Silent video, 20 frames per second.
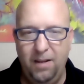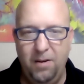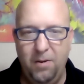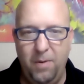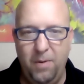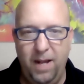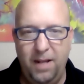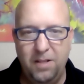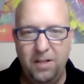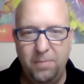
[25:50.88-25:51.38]

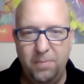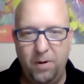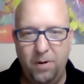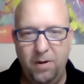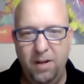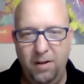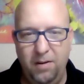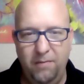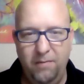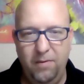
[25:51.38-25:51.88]
expert
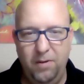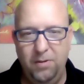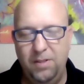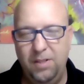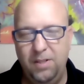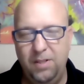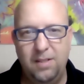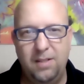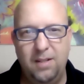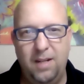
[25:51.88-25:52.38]
interviews
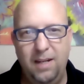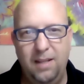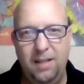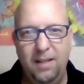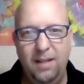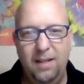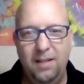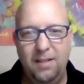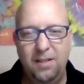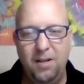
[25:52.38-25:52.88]
just like
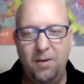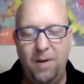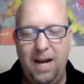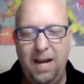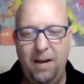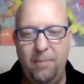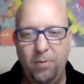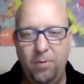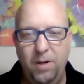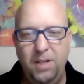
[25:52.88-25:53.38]
this. So
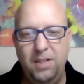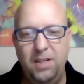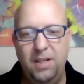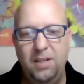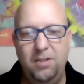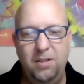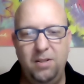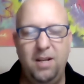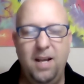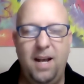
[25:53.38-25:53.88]
I
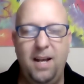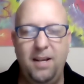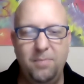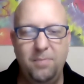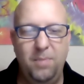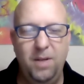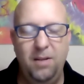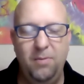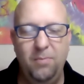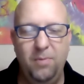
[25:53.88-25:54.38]
appreciate you guys
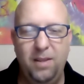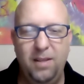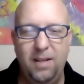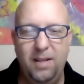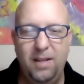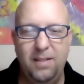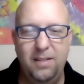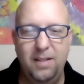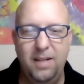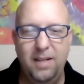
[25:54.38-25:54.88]
being with
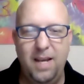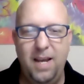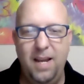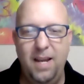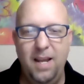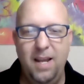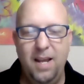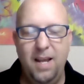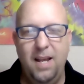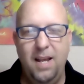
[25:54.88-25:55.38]
us
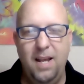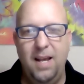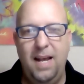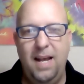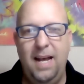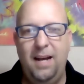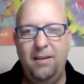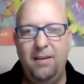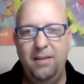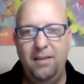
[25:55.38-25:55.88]
today.
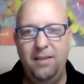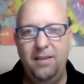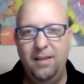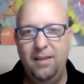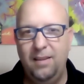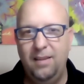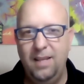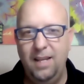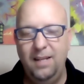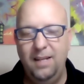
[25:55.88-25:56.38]
Alan,
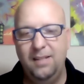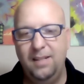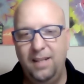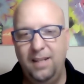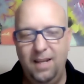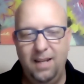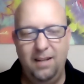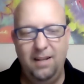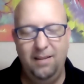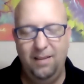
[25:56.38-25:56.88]
thanks
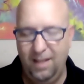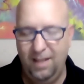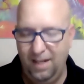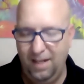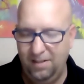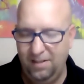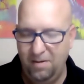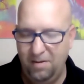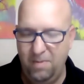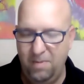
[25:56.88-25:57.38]
again.
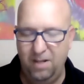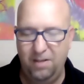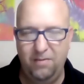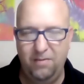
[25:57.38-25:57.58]
Thanks so much for